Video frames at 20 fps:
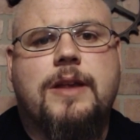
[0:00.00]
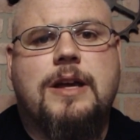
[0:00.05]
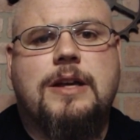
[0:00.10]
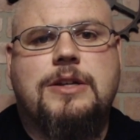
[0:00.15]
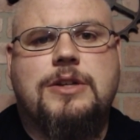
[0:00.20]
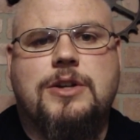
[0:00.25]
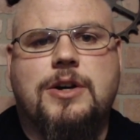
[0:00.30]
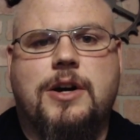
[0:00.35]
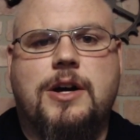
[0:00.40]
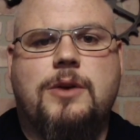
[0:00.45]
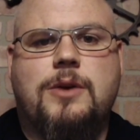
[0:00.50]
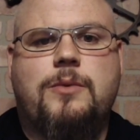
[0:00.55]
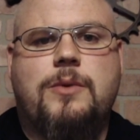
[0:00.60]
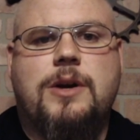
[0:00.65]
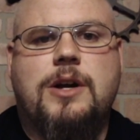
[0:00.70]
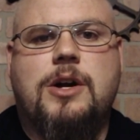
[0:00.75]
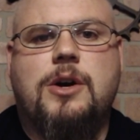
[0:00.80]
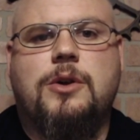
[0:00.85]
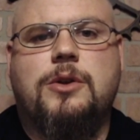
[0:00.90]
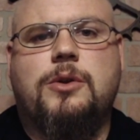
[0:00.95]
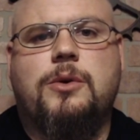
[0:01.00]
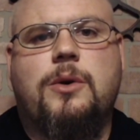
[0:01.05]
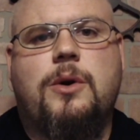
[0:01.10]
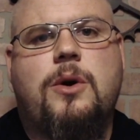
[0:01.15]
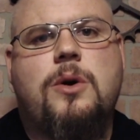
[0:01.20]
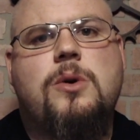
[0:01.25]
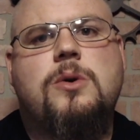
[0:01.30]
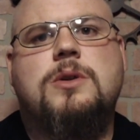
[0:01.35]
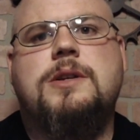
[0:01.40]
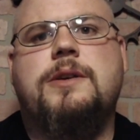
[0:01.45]
you're going to want to go through a
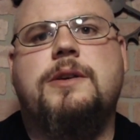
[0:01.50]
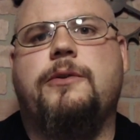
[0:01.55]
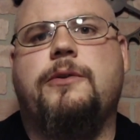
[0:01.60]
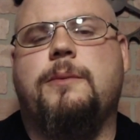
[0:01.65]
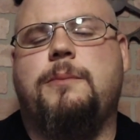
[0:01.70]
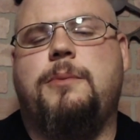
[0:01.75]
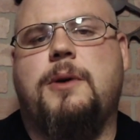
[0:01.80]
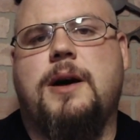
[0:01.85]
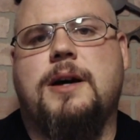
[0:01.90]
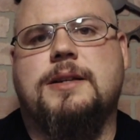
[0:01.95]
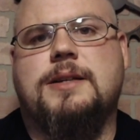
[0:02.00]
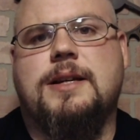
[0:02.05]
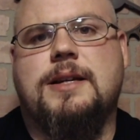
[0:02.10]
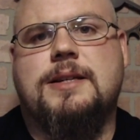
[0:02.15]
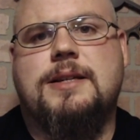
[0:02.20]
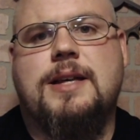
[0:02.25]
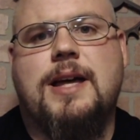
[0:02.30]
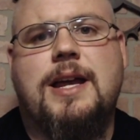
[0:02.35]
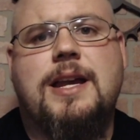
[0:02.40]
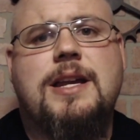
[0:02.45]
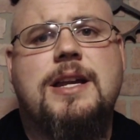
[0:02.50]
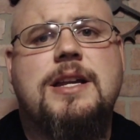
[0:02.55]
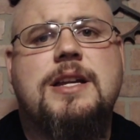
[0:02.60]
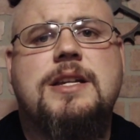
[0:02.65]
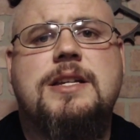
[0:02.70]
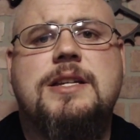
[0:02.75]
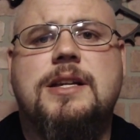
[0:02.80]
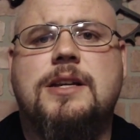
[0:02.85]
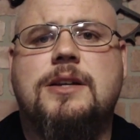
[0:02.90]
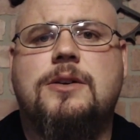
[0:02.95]
whole different process. And it
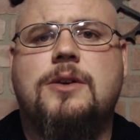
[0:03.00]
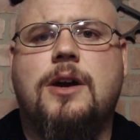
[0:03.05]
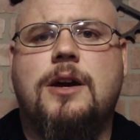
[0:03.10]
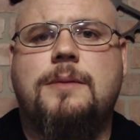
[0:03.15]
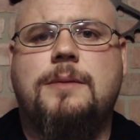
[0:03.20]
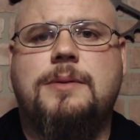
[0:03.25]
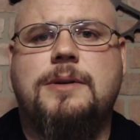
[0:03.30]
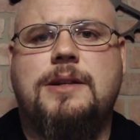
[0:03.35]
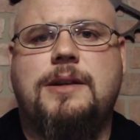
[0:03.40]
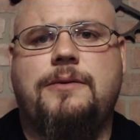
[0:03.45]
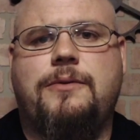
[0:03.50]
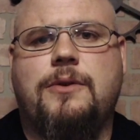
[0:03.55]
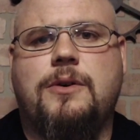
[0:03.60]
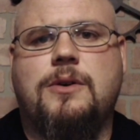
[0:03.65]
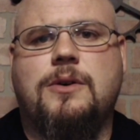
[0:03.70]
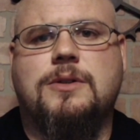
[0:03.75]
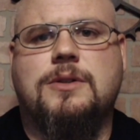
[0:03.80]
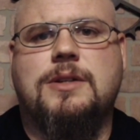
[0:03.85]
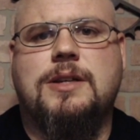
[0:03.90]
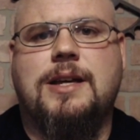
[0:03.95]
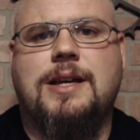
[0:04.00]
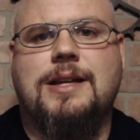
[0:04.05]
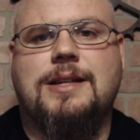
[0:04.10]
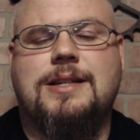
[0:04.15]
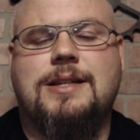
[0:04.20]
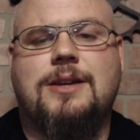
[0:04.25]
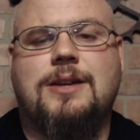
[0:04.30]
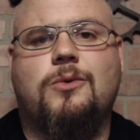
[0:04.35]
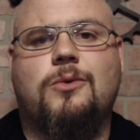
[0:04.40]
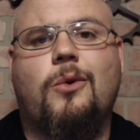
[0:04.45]
is incredibly difficult to get
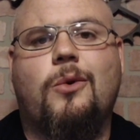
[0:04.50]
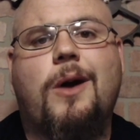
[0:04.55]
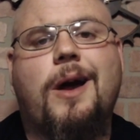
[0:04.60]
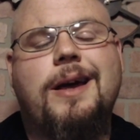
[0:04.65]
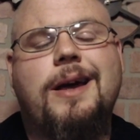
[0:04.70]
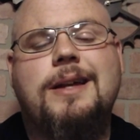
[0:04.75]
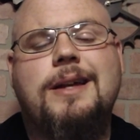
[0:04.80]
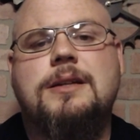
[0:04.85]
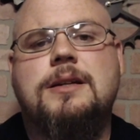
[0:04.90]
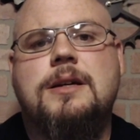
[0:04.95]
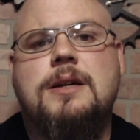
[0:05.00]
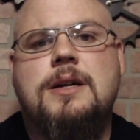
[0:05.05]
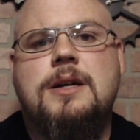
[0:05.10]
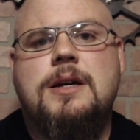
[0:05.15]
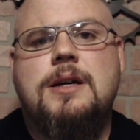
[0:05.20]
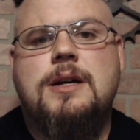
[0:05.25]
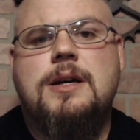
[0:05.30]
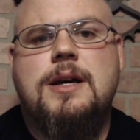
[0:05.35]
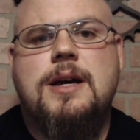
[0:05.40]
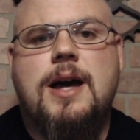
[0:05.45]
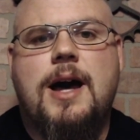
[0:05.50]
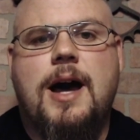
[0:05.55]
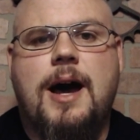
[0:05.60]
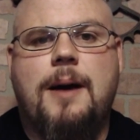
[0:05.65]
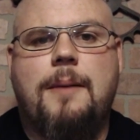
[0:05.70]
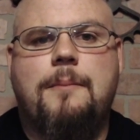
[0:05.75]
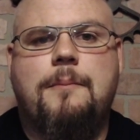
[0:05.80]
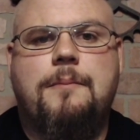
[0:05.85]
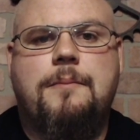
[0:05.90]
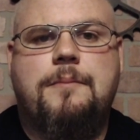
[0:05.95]
done right.
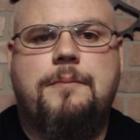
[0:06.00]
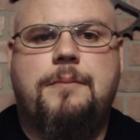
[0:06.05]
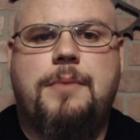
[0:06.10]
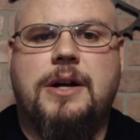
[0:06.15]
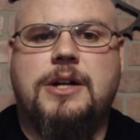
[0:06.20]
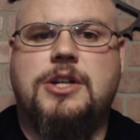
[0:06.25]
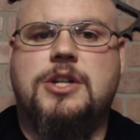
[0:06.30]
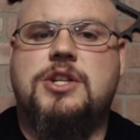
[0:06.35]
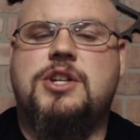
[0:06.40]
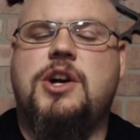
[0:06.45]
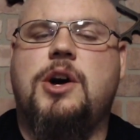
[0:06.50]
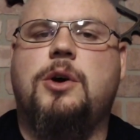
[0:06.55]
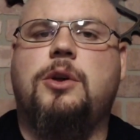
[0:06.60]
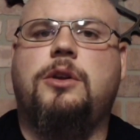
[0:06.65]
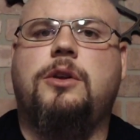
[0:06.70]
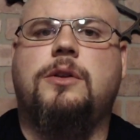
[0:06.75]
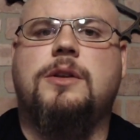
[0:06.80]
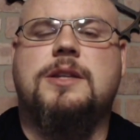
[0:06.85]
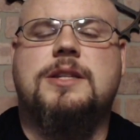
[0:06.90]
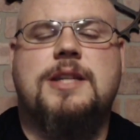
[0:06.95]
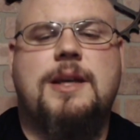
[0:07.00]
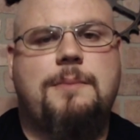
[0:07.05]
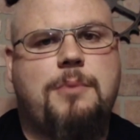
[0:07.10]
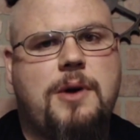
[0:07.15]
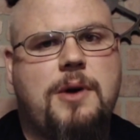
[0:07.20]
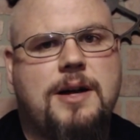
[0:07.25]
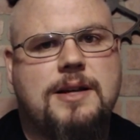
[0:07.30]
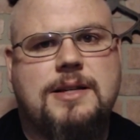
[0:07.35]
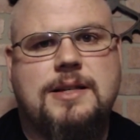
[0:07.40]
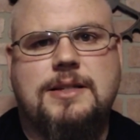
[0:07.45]
But just go through the same
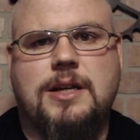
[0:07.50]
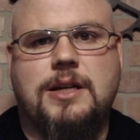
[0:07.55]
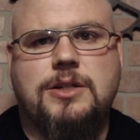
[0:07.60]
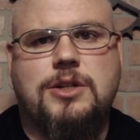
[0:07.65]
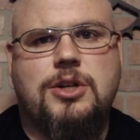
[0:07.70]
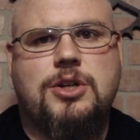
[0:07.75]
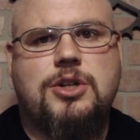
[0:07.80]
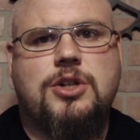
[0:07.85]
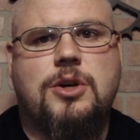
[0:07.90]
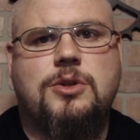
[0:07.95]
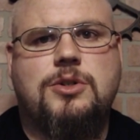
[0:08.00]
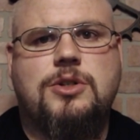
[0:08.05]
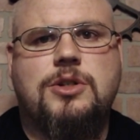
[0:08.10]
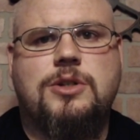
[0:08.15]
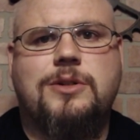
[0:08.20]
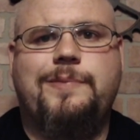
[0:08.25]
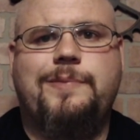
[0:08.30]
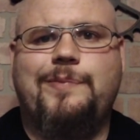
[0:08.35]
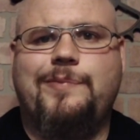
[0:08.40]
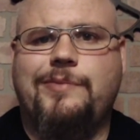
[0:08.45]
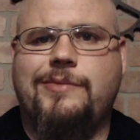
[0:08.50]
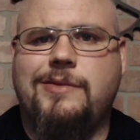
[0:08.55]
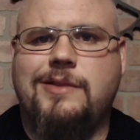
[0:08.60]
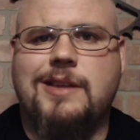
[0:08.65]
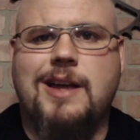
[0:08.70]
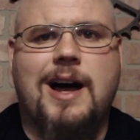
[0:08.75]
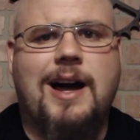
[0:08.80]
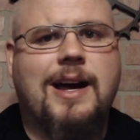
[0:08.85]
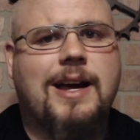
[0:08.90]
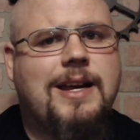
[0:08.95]
process I just showed you.
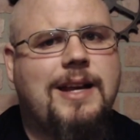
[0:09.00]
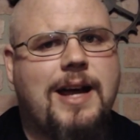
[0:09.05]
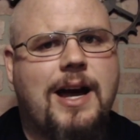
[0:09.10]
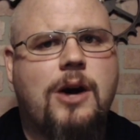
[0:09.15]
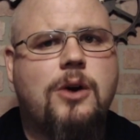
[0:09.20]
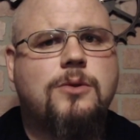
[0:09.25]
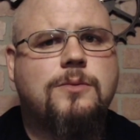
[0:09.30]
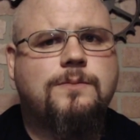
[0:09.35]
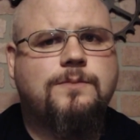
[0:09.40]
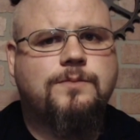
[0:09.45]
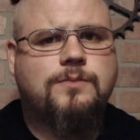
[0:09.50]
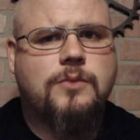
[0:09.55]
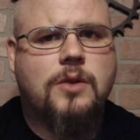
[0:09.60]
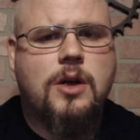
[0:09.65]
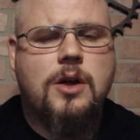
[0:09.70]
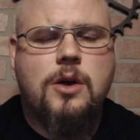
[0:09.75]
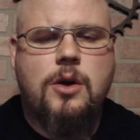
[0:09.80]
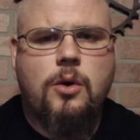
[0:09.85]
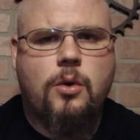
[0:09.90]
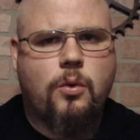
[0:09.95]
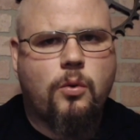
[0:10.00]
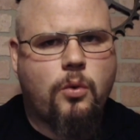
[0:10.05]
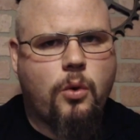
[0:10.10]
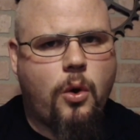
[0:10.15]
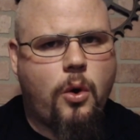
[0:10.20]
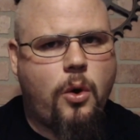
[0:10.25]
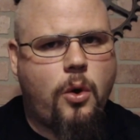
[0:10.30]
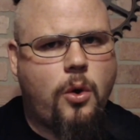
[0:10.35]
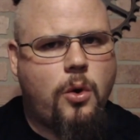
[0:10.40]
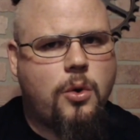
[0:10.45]
Knock it out.
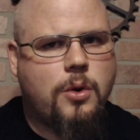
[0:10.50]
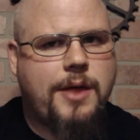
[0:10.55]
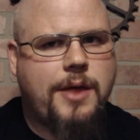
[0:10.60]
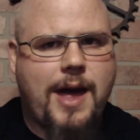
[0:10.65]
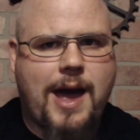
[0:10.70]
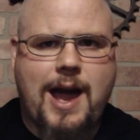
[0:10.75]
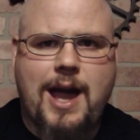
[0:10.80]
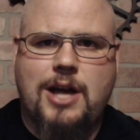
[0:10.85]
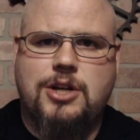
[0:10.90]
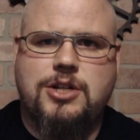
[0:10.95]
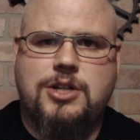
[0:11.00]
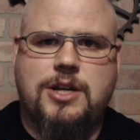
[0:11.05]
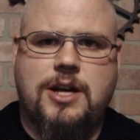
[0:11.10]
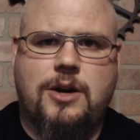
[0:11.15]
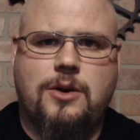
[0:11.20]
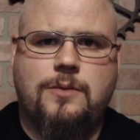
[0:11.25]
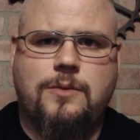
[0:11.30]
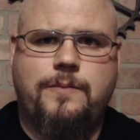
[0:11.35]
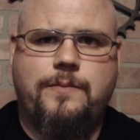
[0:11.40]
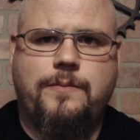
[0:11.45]
Roll the ash out.